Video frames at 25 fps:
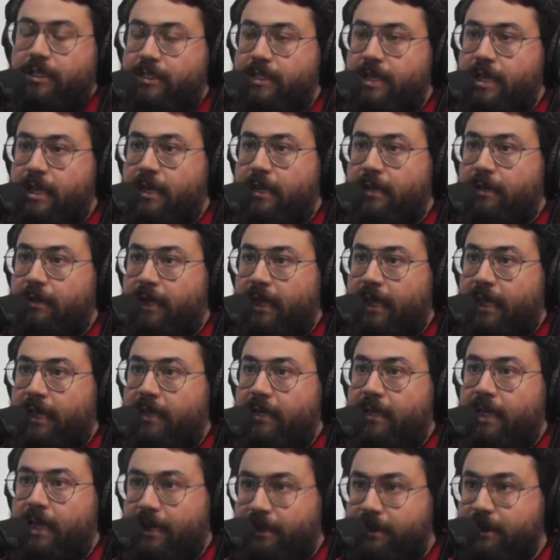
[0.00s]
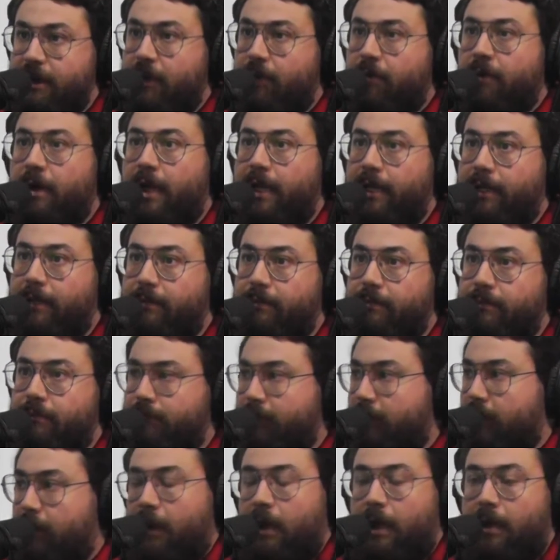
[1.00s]
done and get it done right,
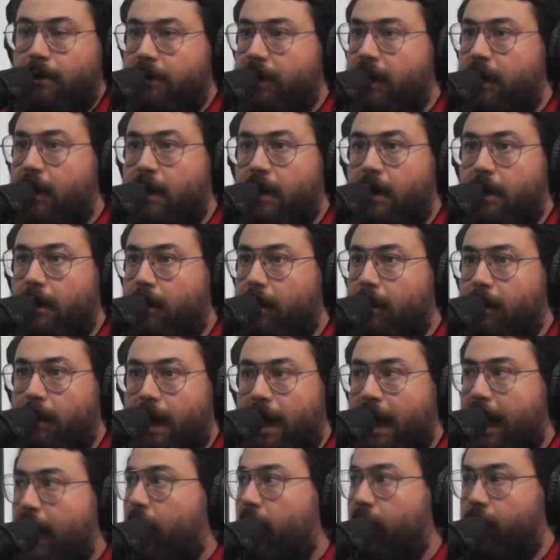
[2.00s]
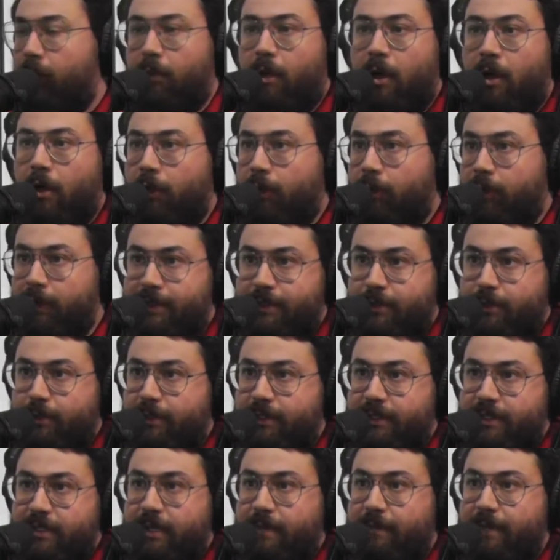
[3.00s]
I don't care how all the
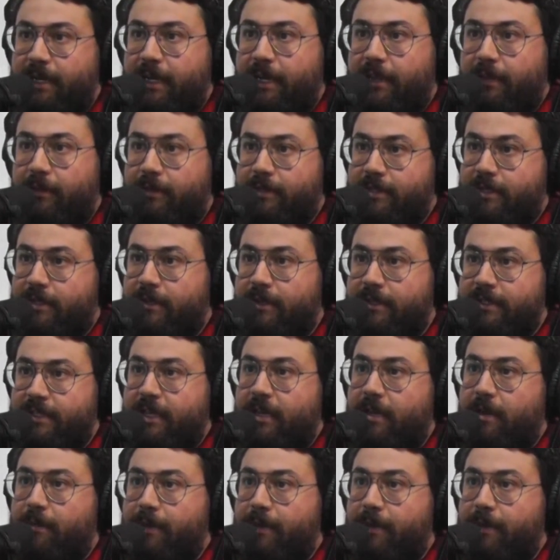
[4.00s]
resources come together, as long as they come